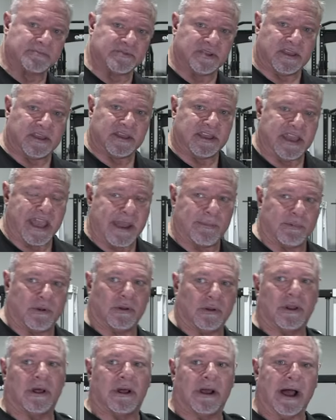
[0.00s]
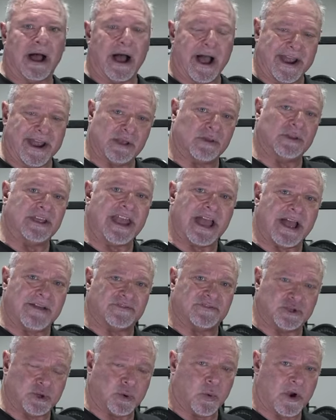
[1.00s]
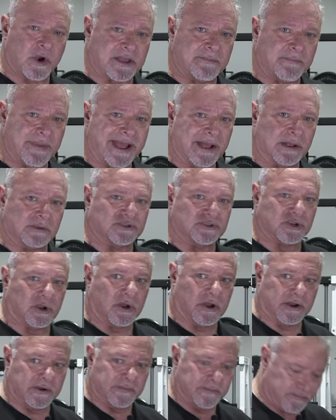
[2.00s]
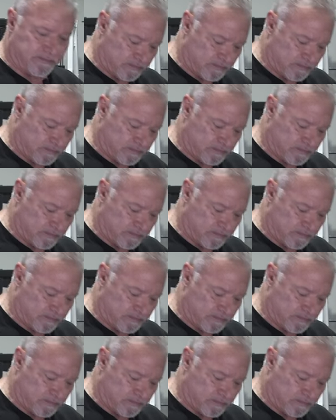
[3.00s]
up to the cable. I only have 20 pounds on.